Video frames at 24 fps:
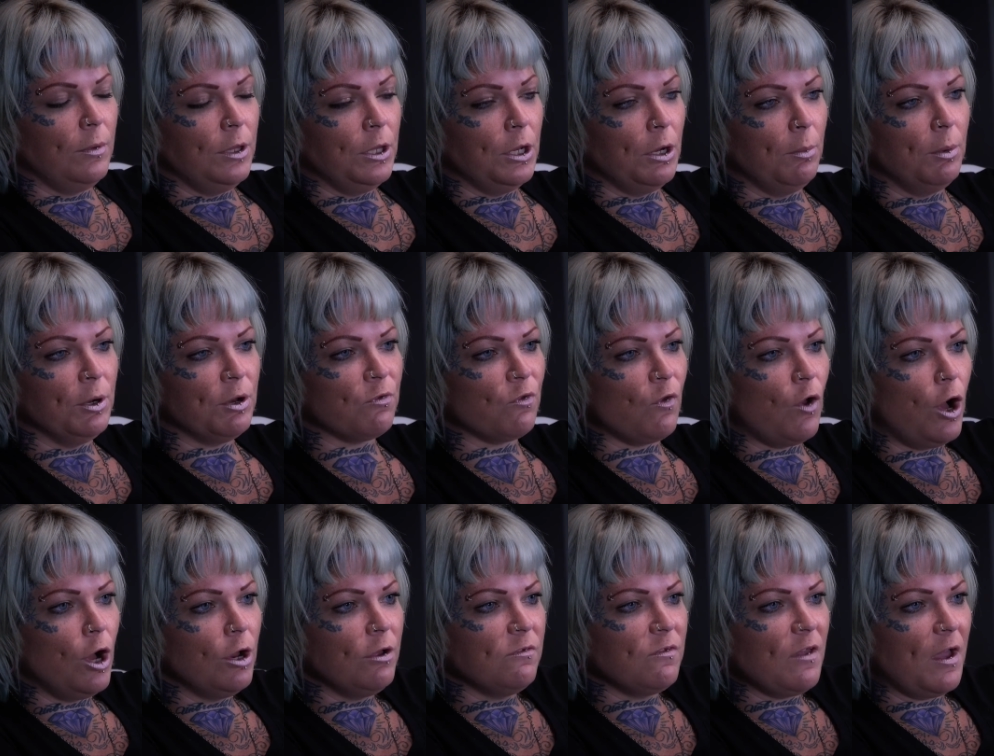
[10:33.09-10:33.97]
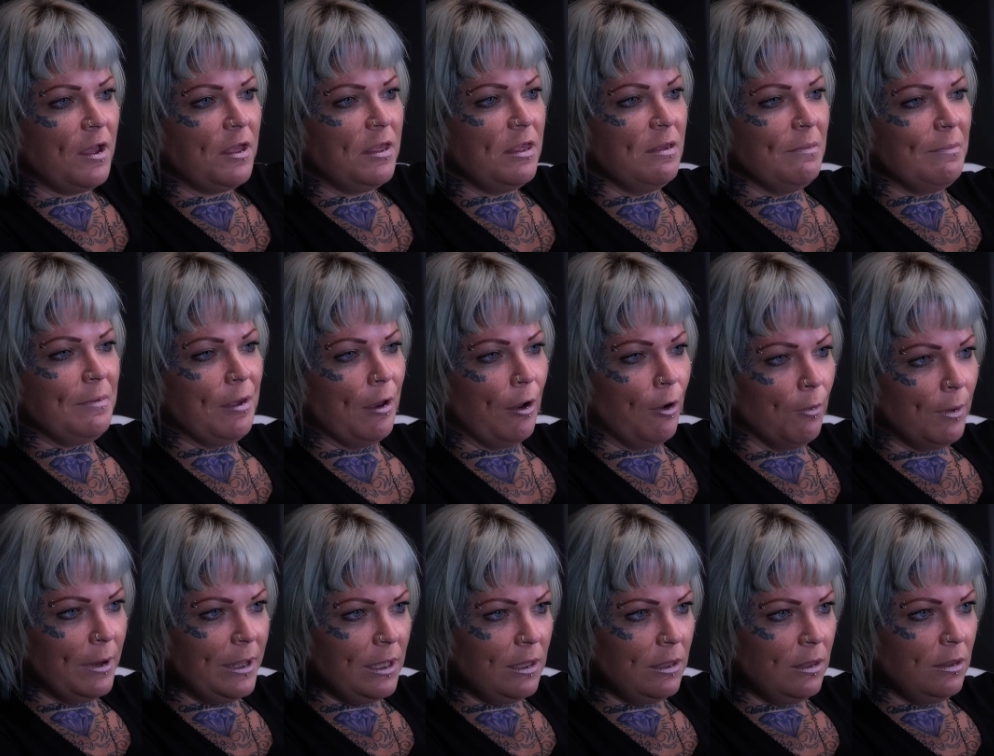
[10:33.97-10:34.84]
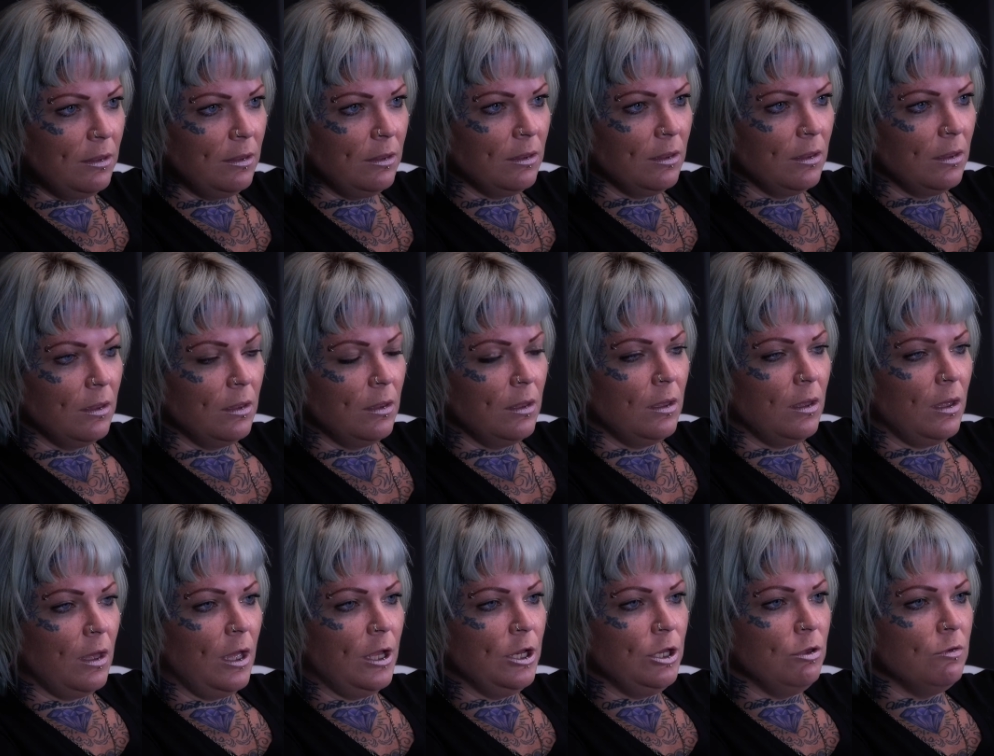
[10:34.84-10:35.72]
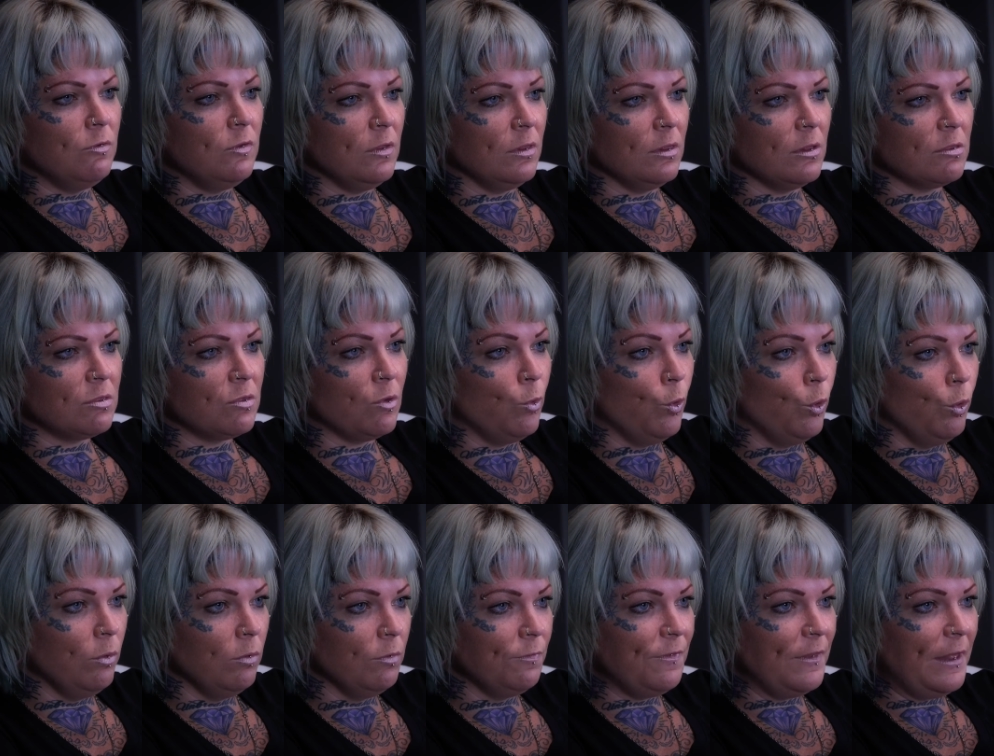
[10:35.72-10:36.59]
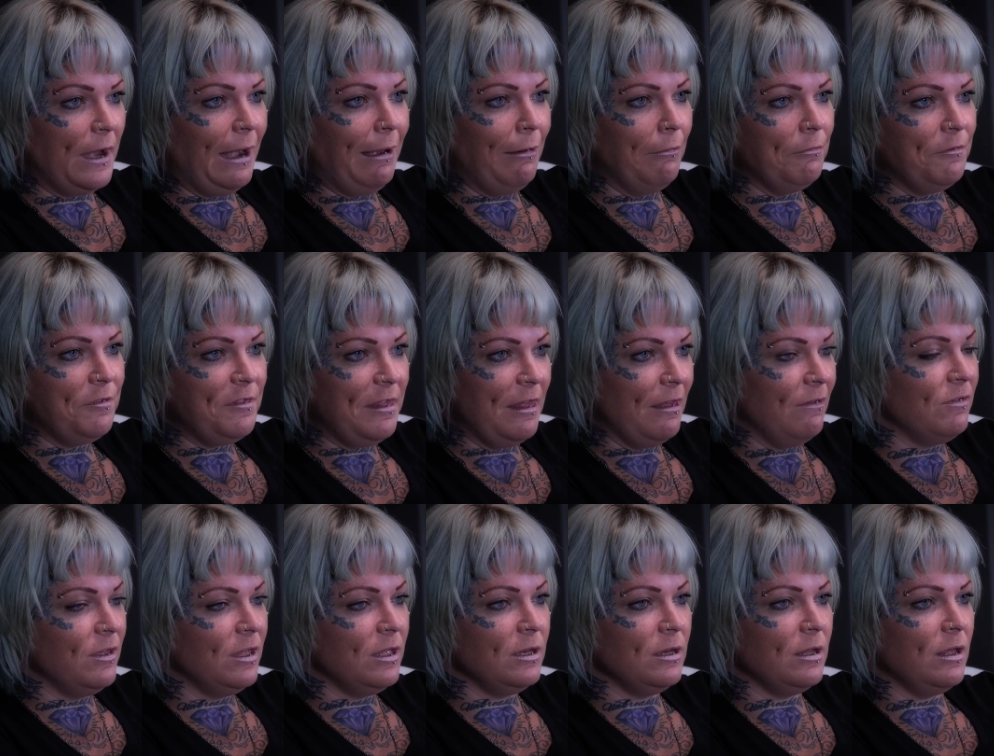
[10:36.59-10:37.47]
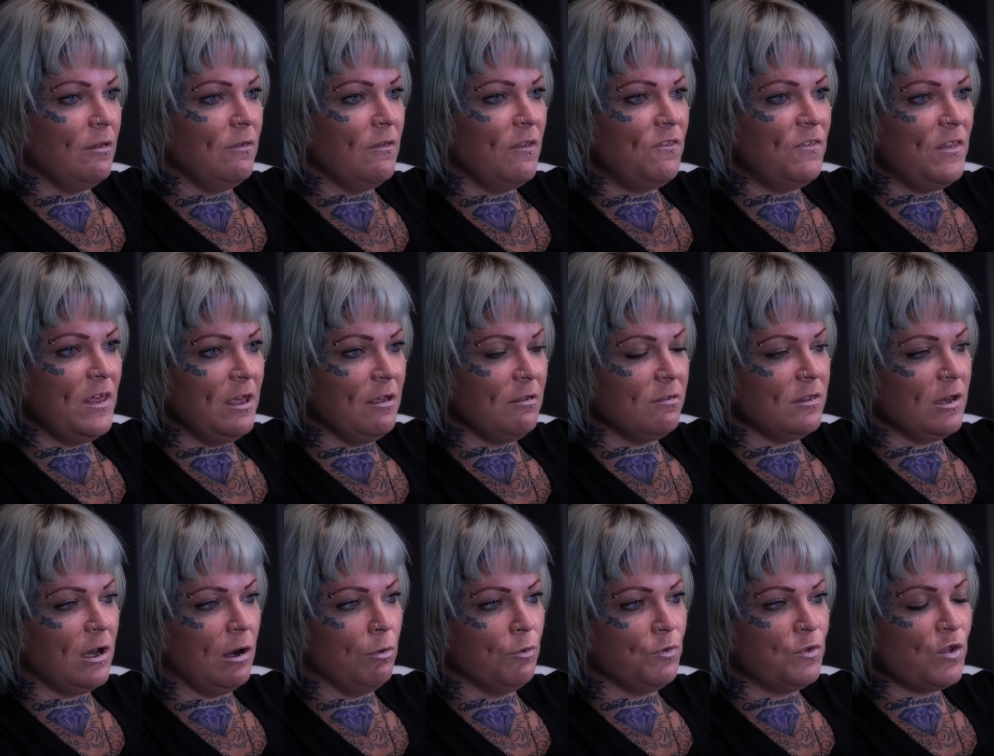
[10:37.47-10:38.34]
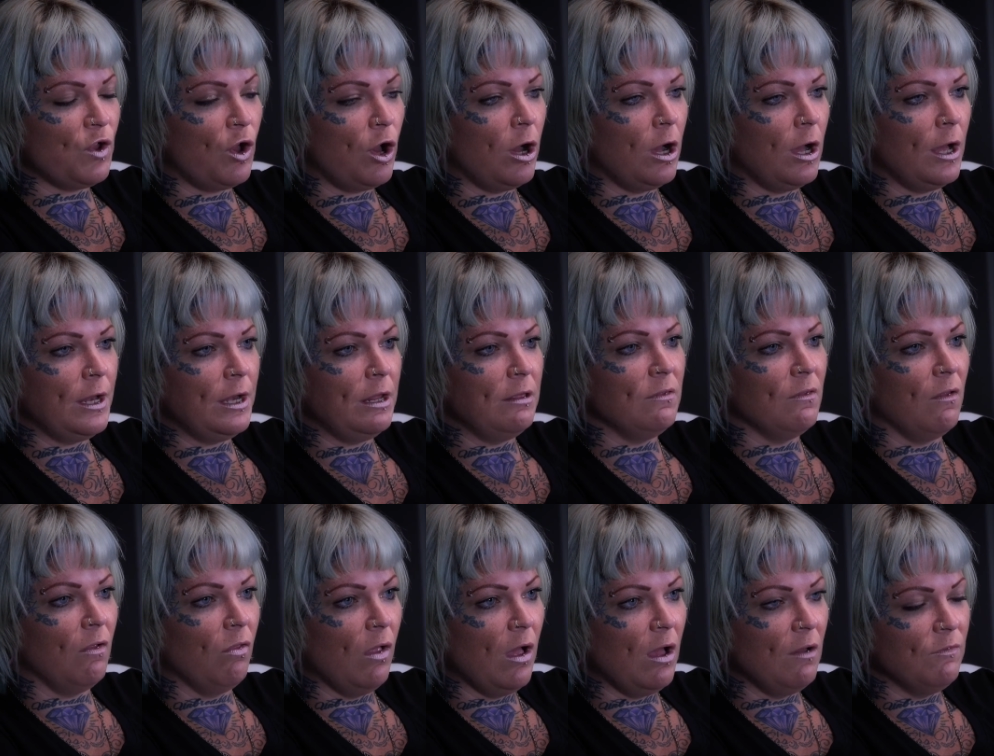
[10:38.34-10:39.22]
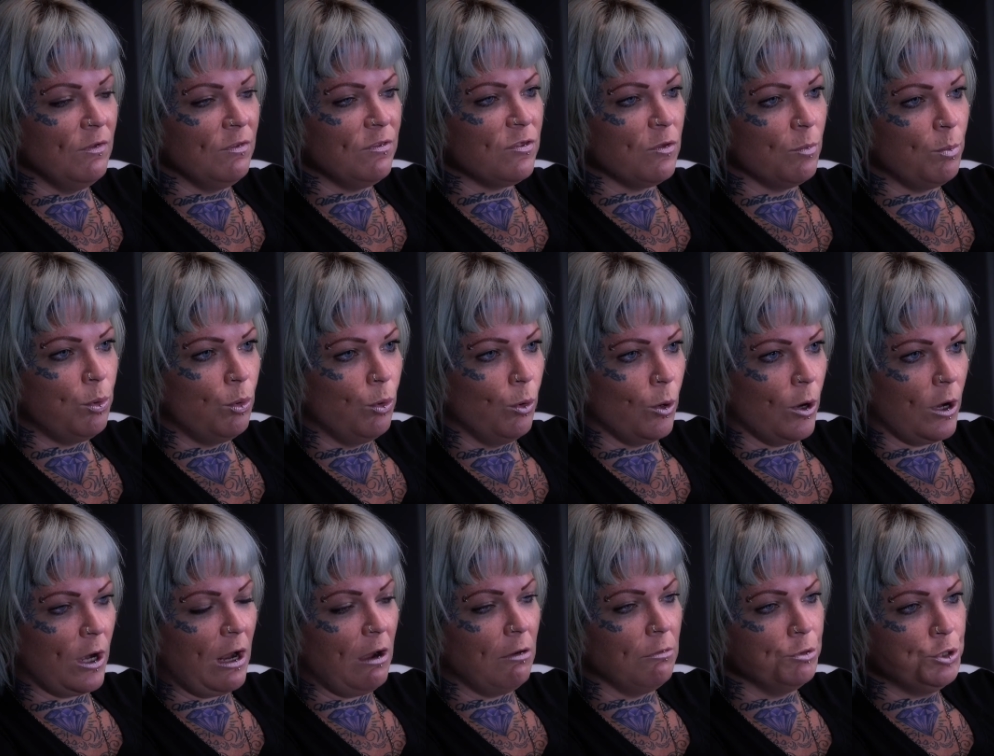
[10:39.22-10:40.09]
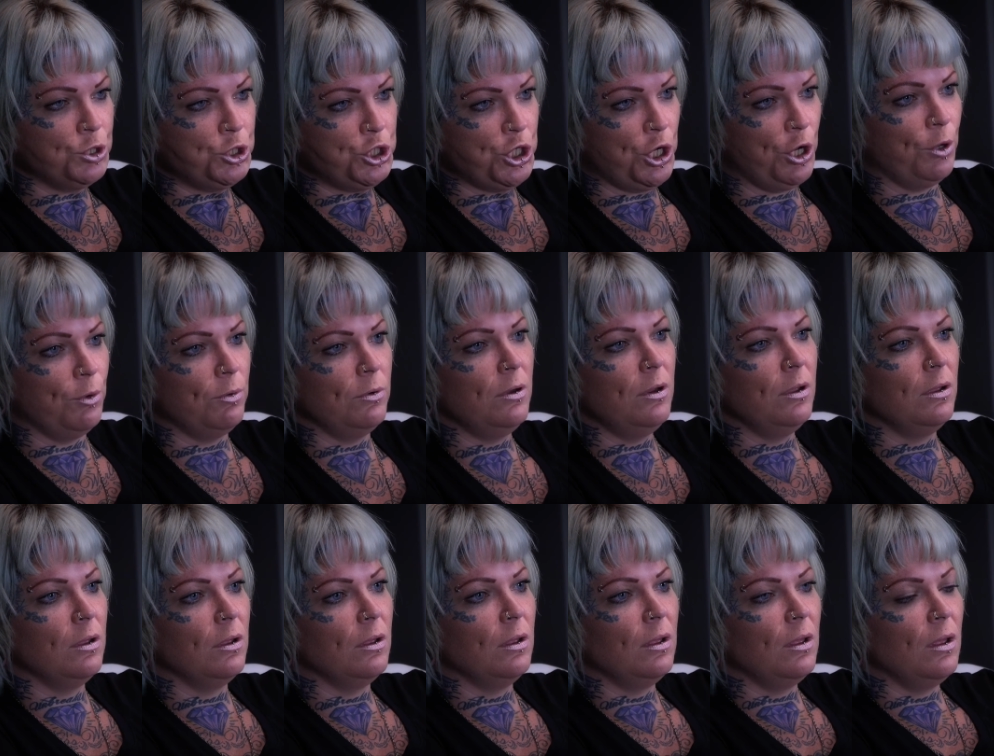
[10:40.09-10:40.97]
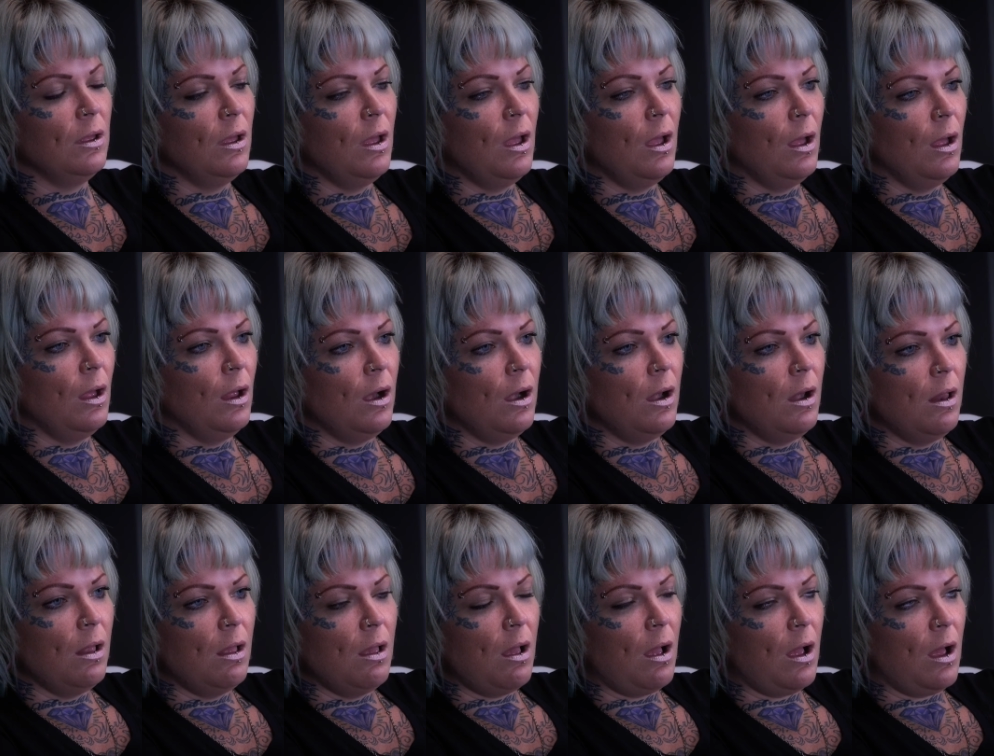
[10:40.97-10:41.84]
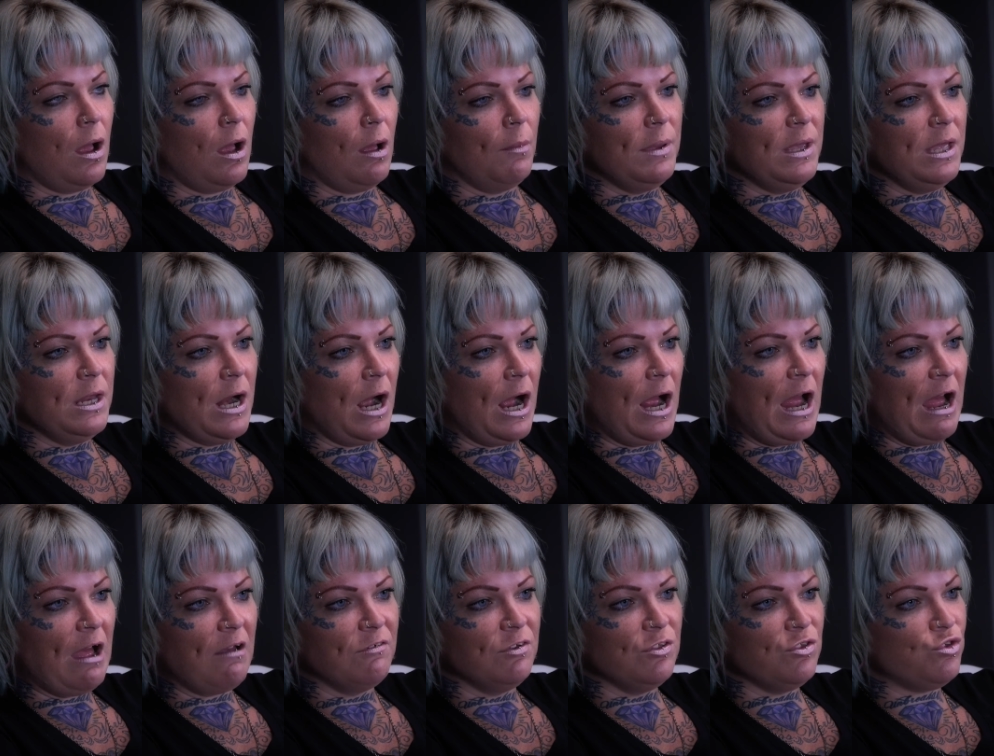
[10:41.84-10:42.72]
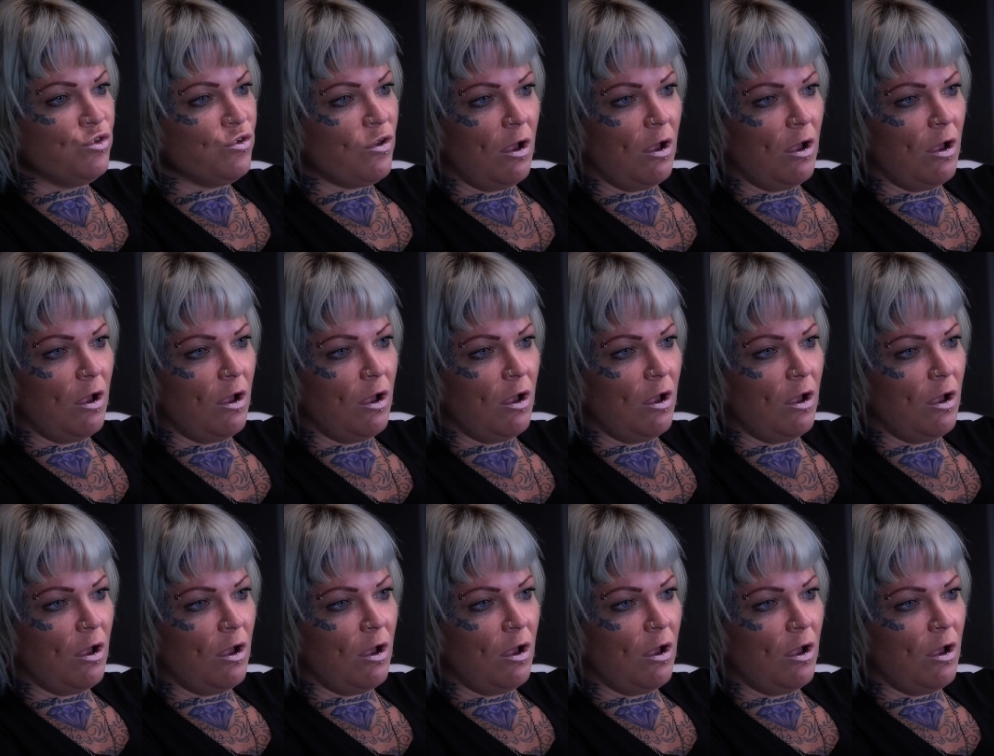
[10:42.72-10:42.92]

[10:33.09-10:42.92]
You know, but as long as I keep going and using the tools that I was given and the things that I was taught and the love and support I was shown, I mean, I haven't